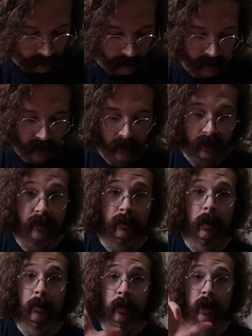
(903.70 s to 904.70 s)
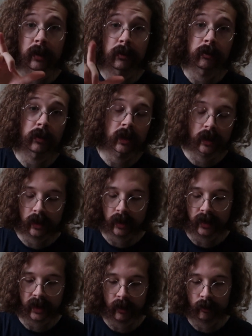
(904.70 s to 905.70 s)
Maybe if the pepper had been
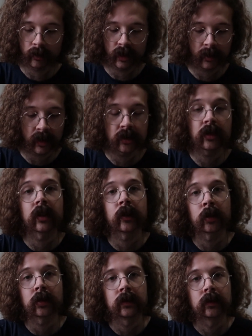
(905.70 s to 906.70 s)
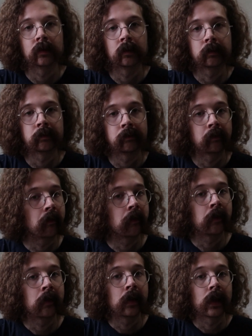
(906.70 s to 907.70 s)
bigger, the can would be spicier. I don't know.
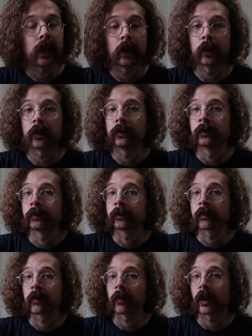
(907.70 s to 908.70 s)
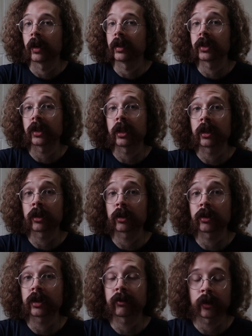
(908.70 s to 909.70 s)
I don't know. On this
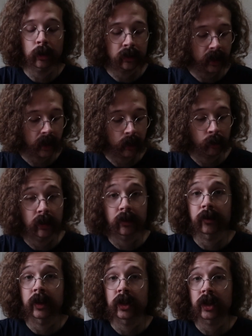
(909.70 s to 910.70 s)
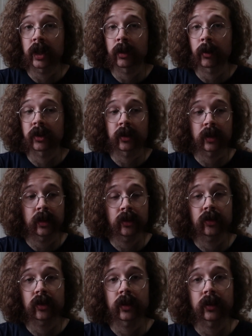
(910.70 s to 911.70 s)
inconclusive note, I will finish eating my
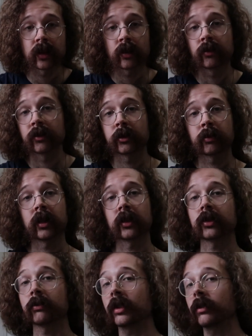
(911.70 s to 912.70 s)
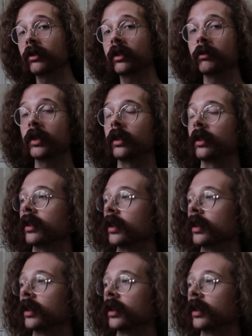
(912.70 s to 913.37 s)
sardines. Thank you for spending some time with me.